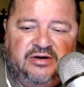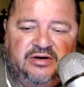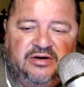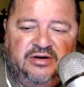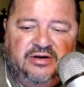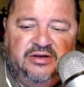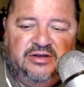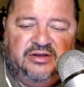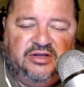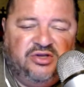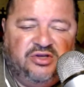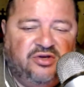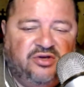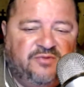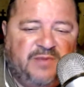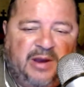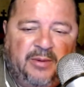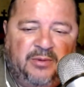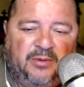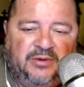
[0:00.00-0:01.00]
that you
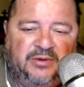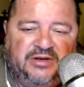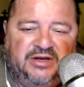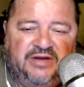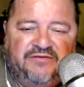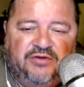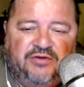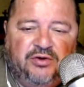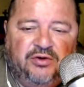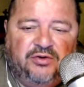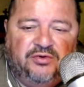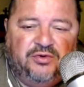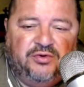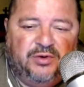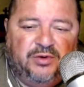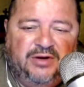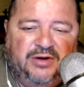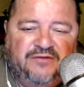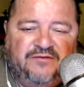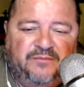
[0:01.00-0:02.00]
probably didn't even know you were
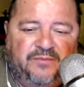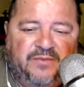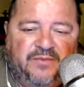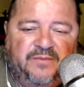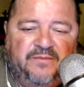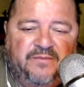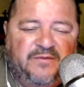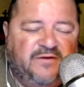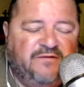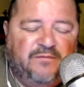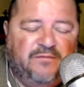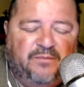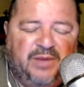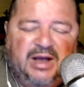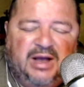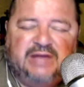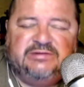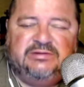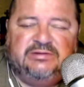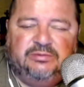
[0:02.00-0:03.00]
even
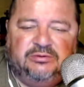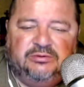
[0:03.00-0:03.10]
possible.